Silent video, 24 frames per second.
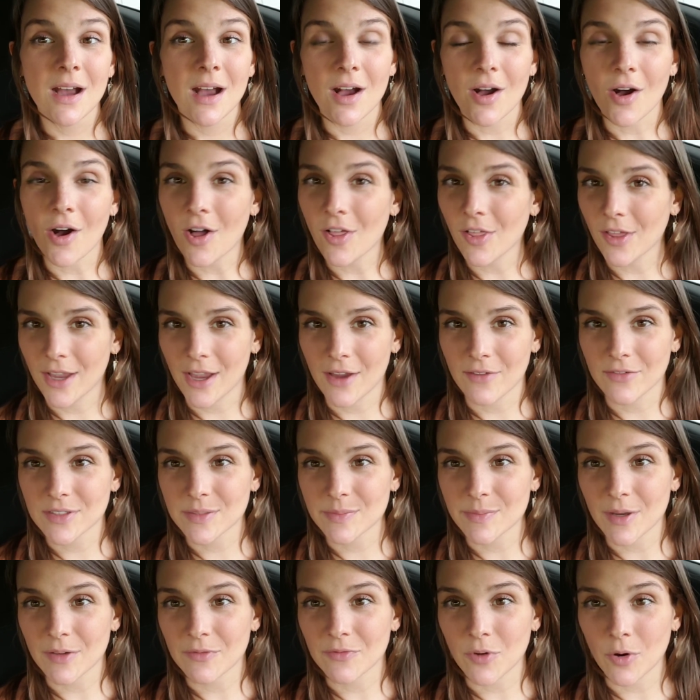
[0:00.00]
all I have is
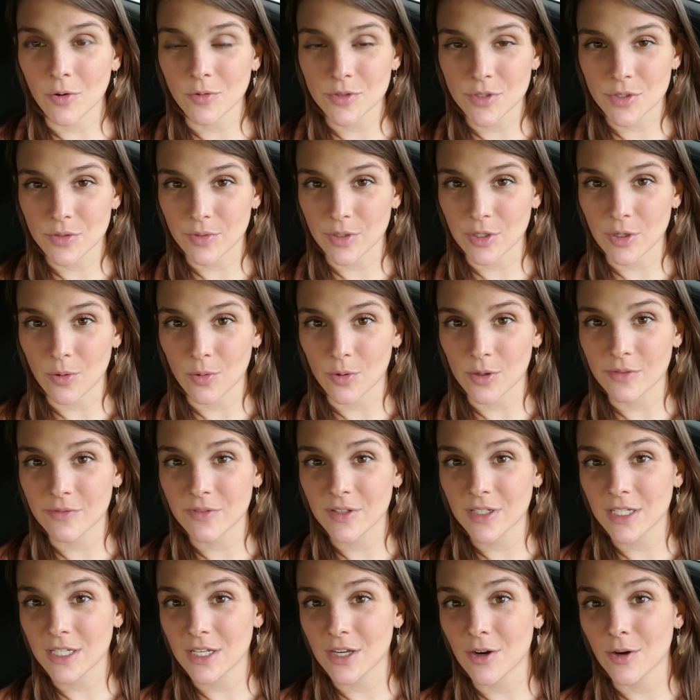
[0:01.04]
my phone to record
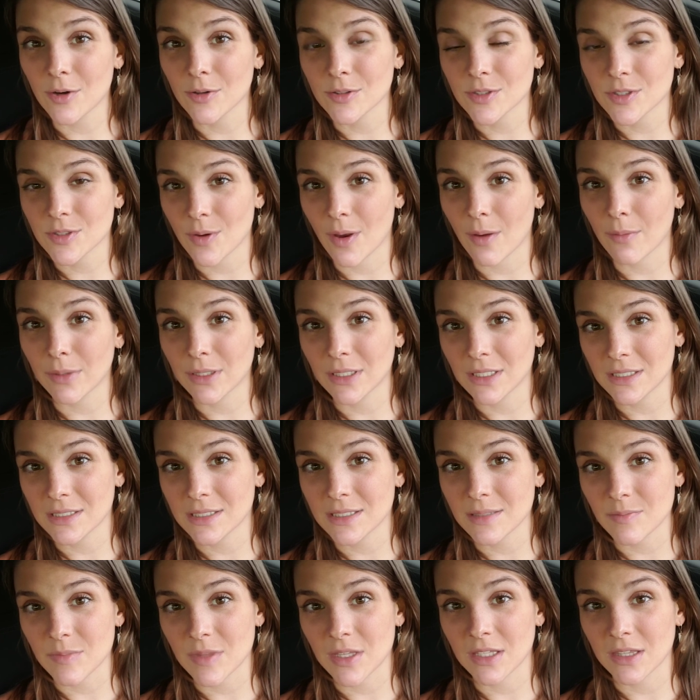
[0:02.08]
videos, so I would need
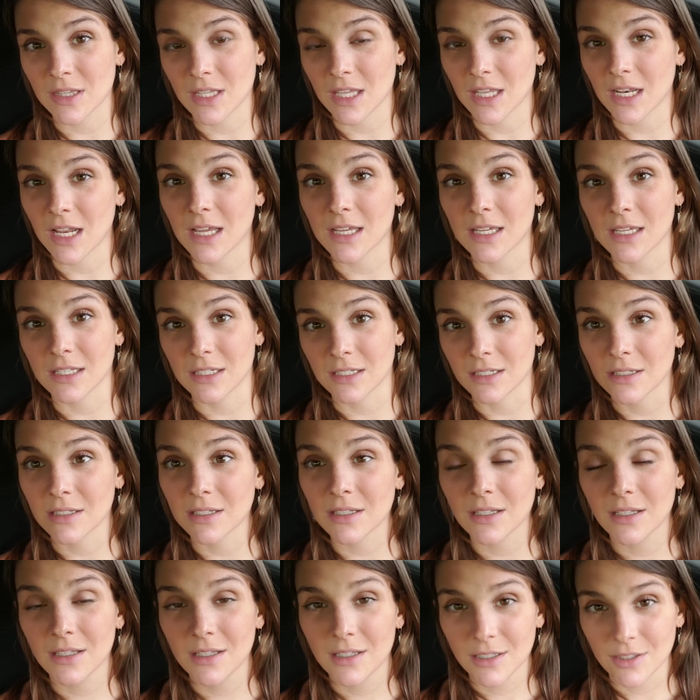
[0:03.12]
something that I can
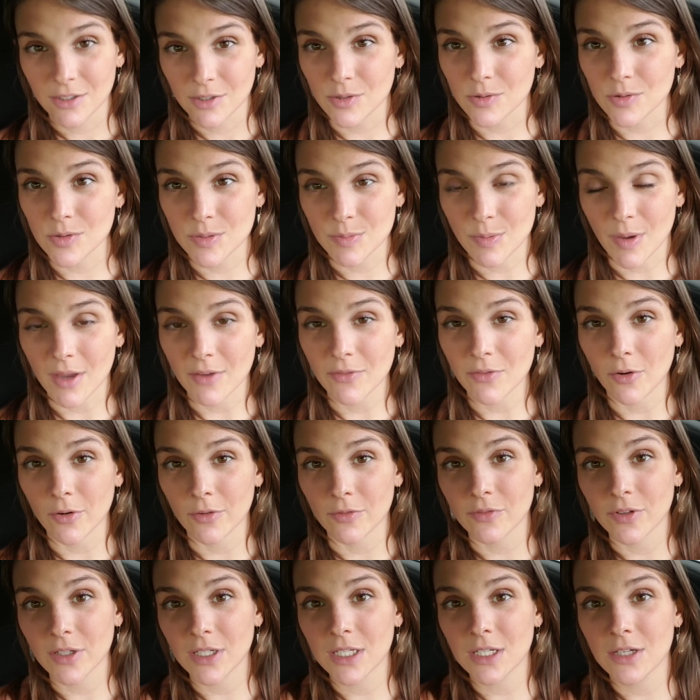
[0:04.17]
use my
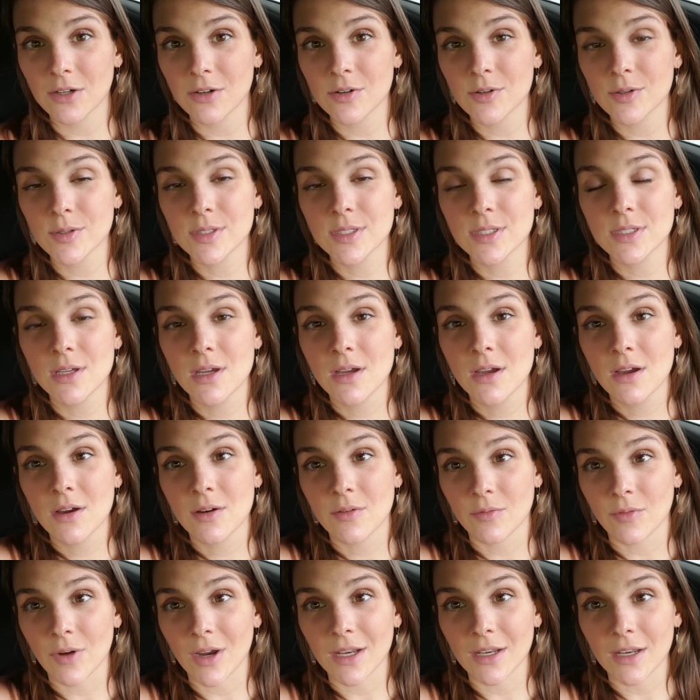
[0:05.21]
phone videos
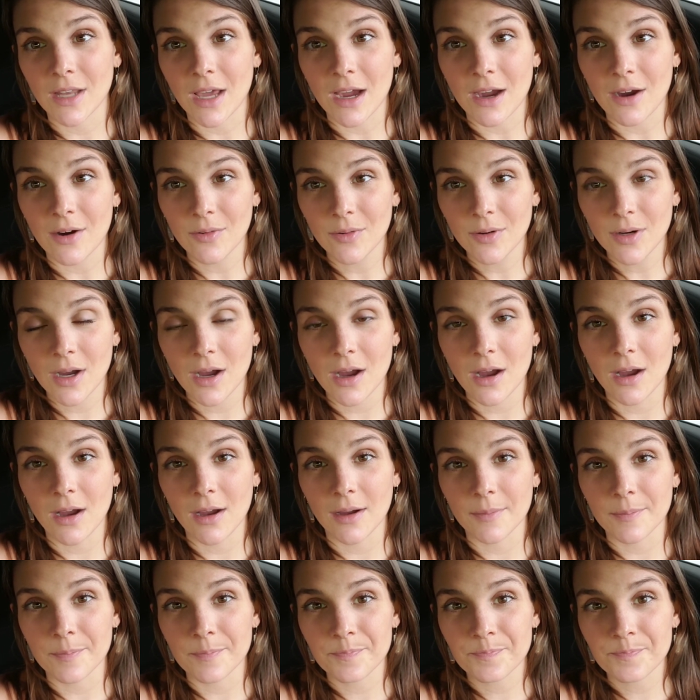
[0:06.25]
right now.
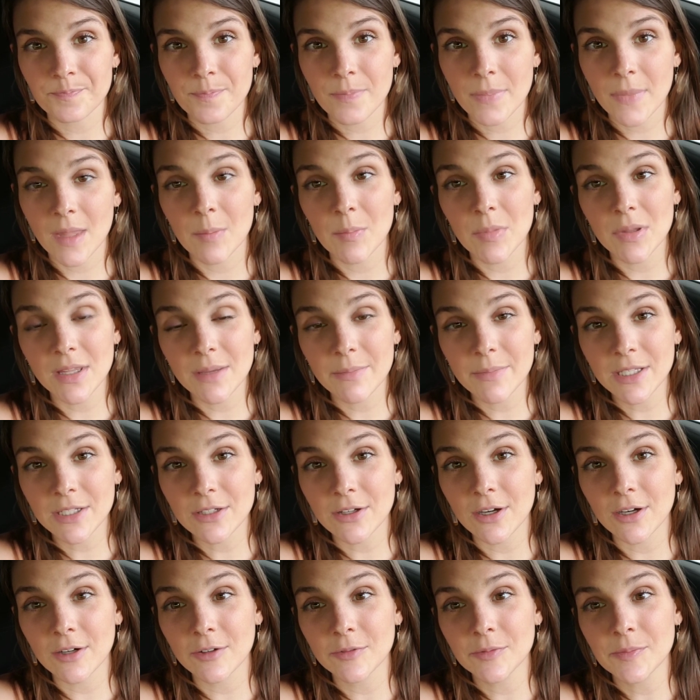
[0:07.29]
But let me
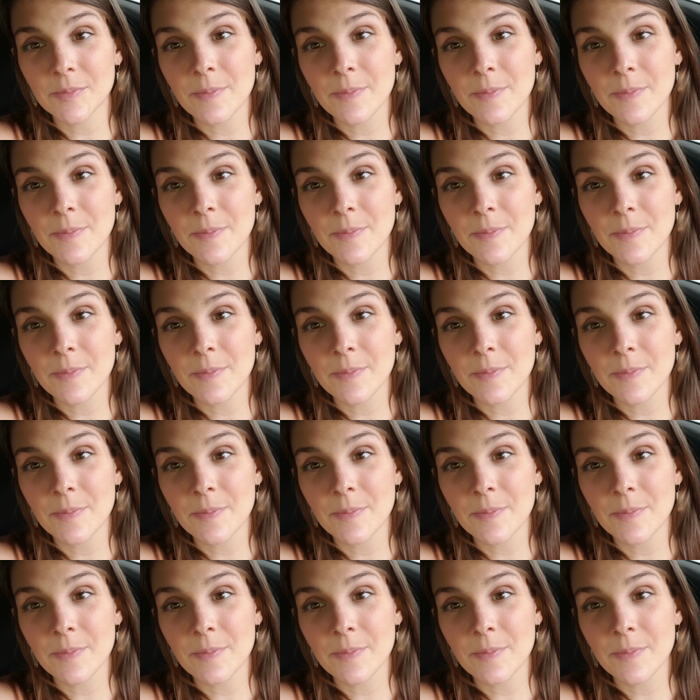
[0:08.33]
know,